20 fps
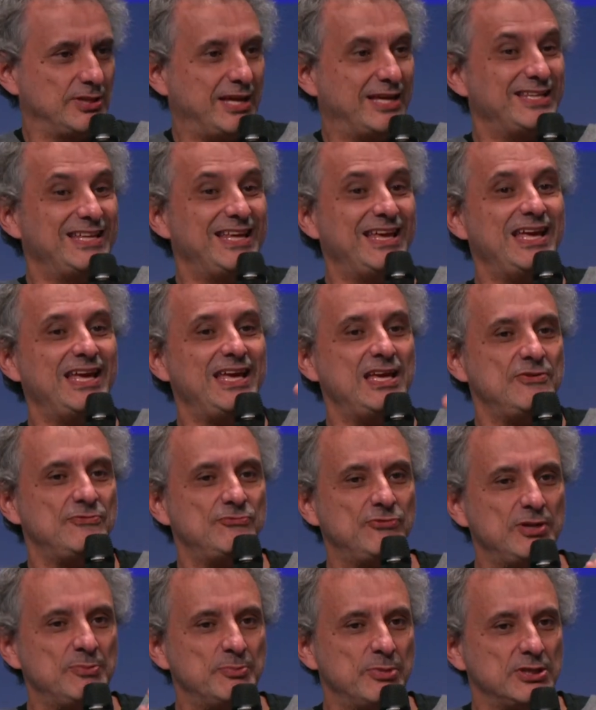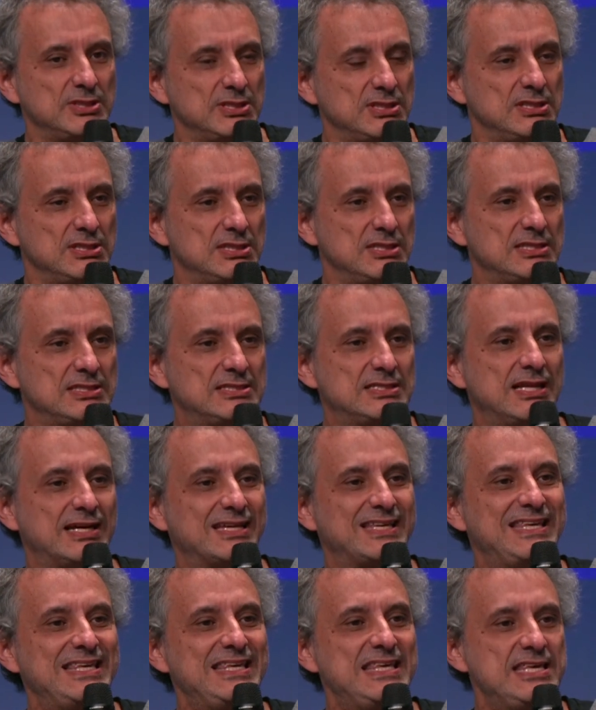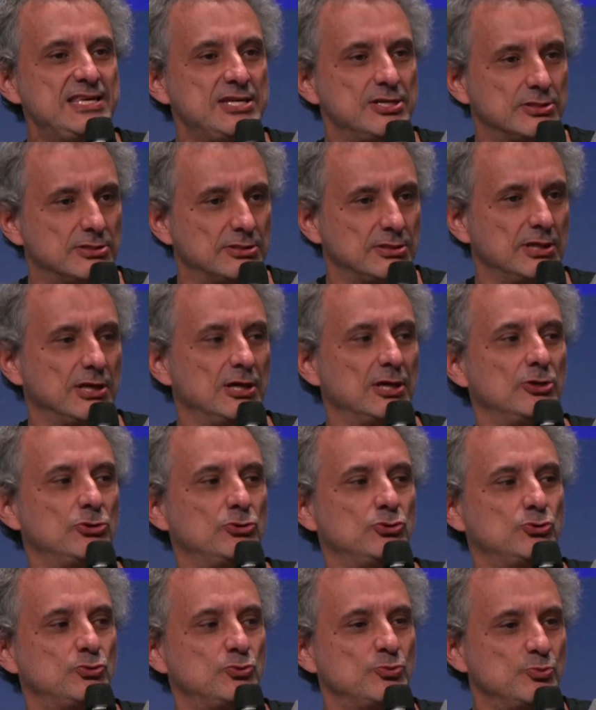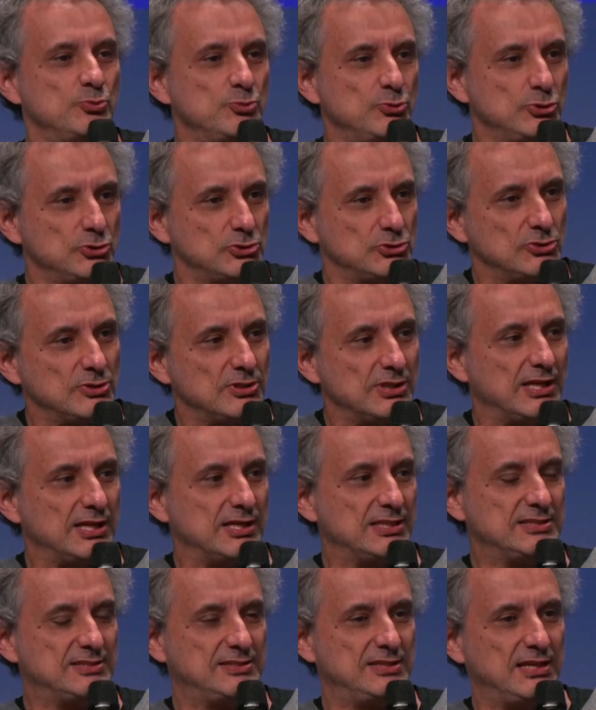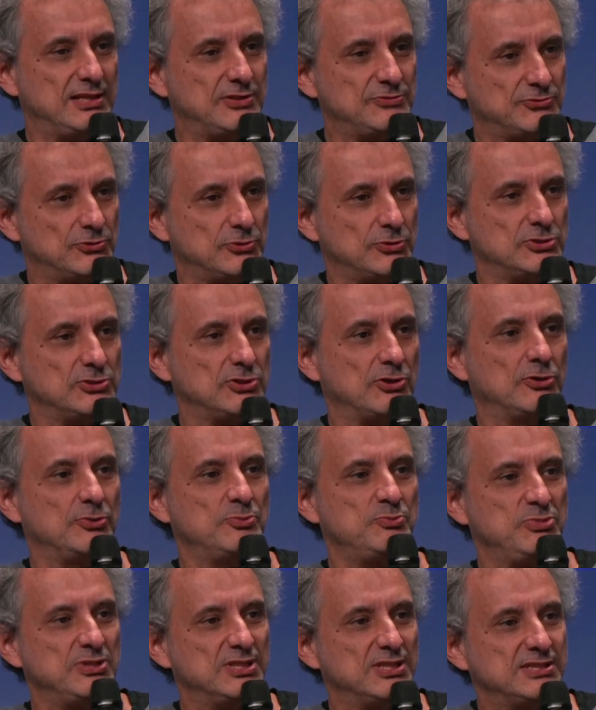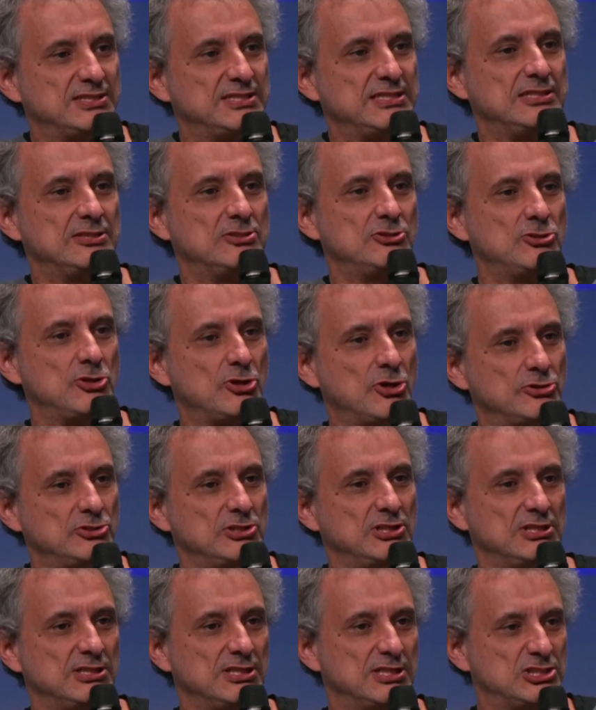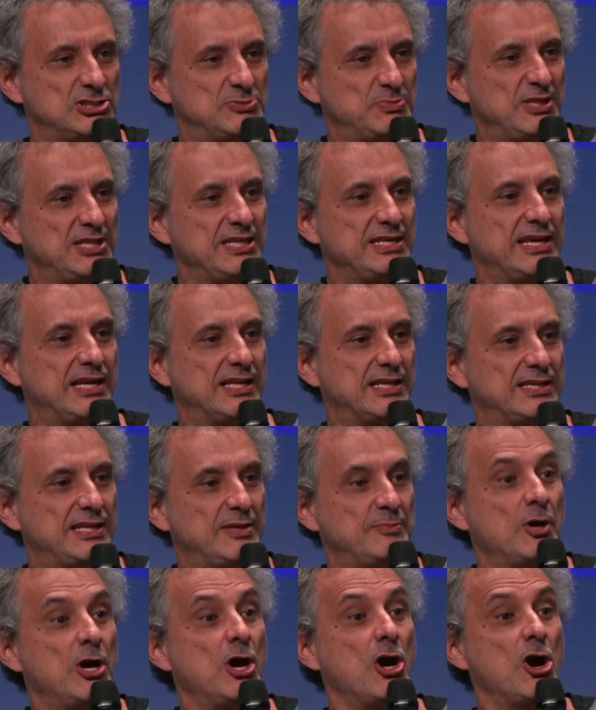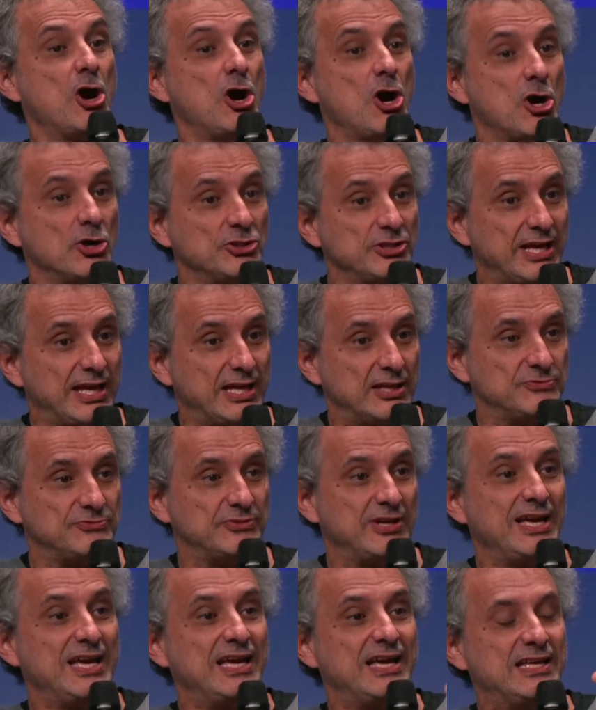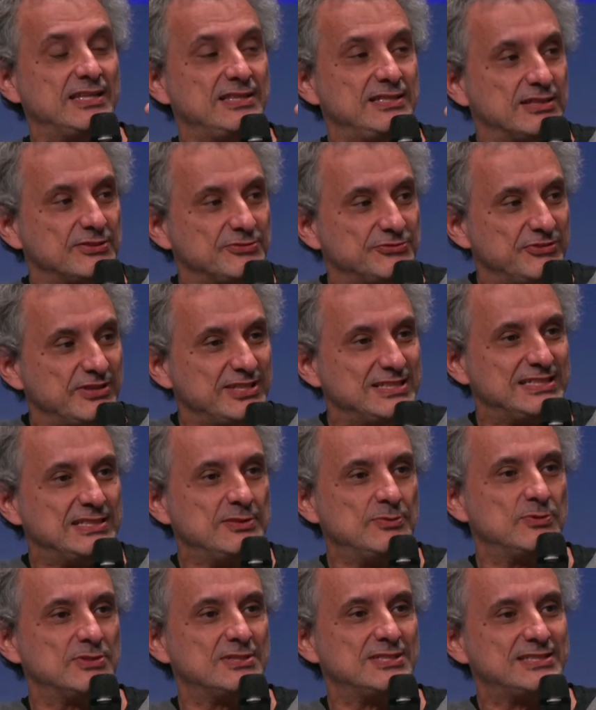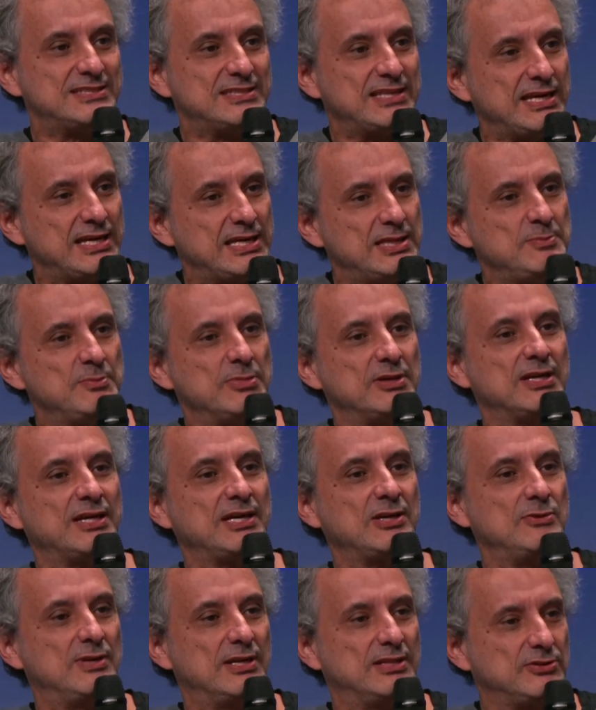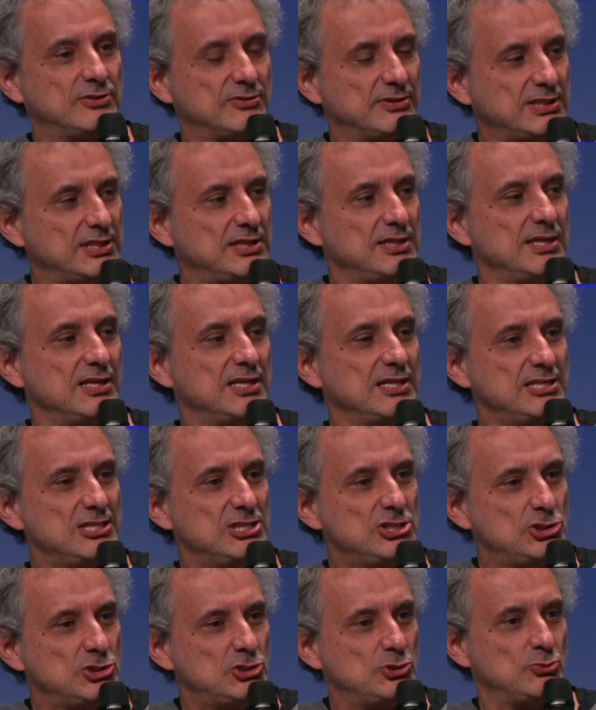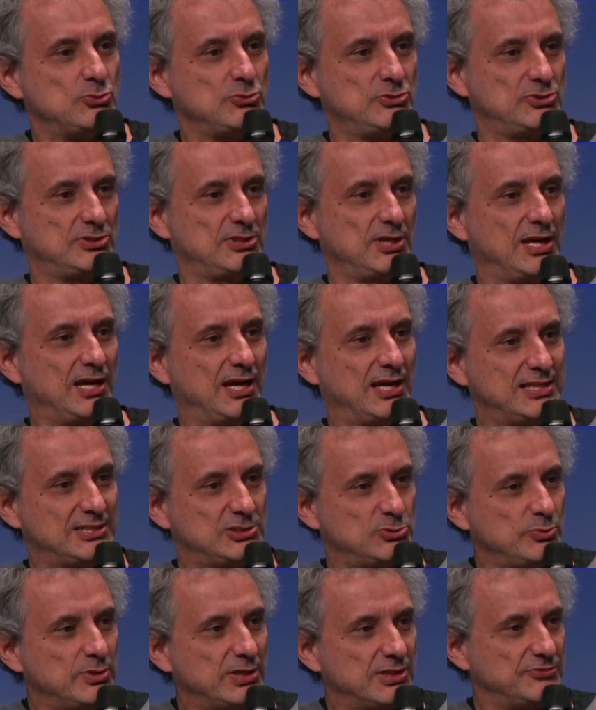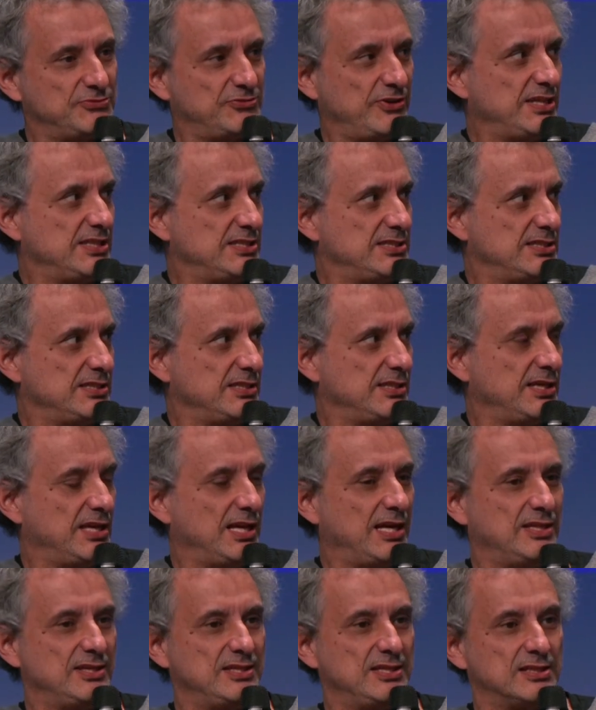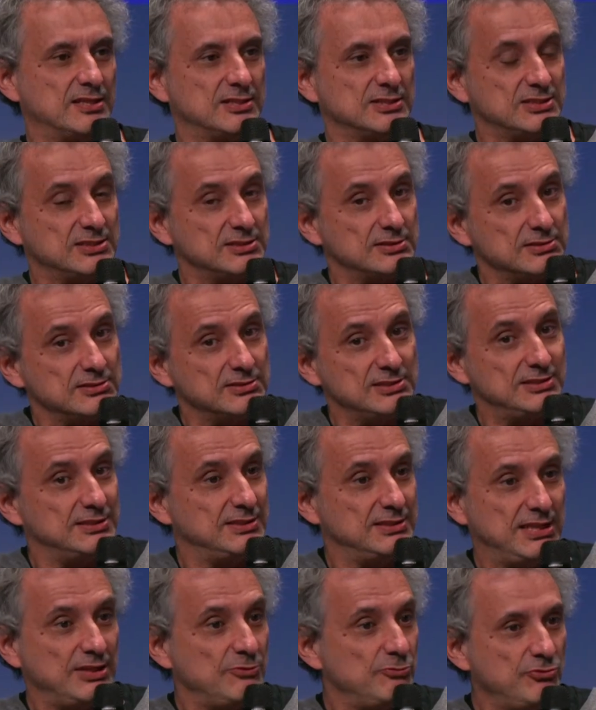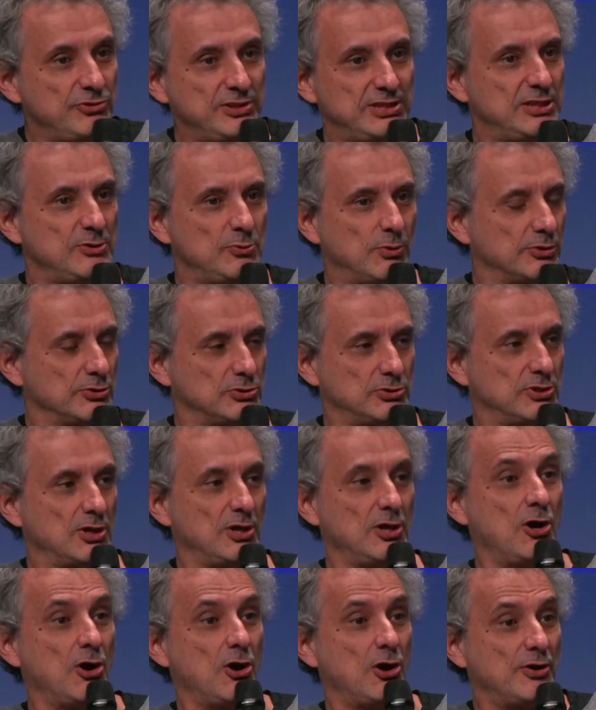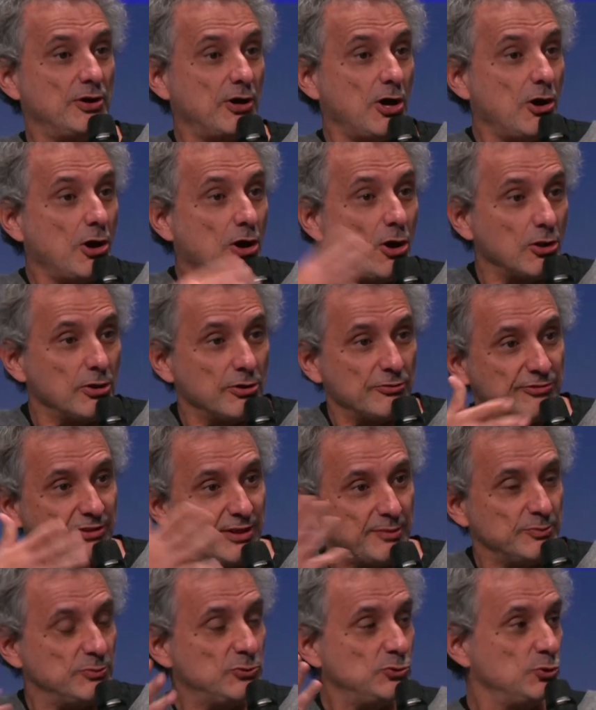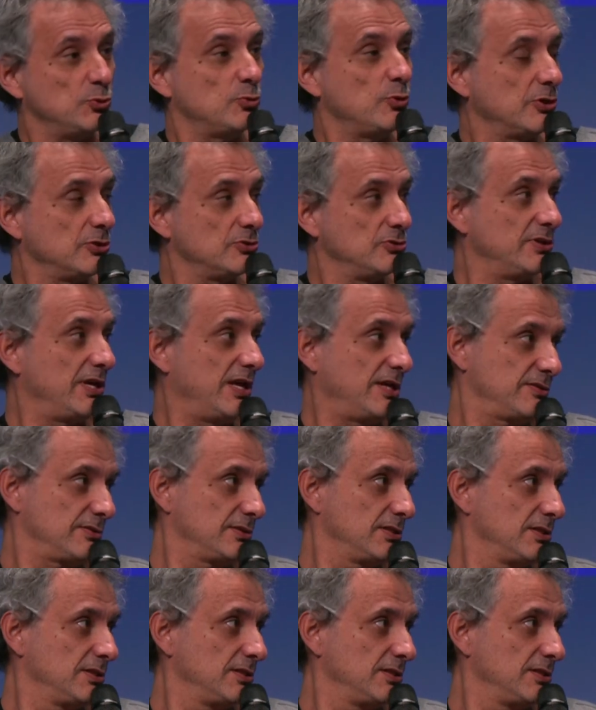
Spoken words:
And everybody is like eager to mutualize the effort on building non-English speaking LLM on health, and they are facing the same regulatory issues as we are facing, and they really want all of them to work together.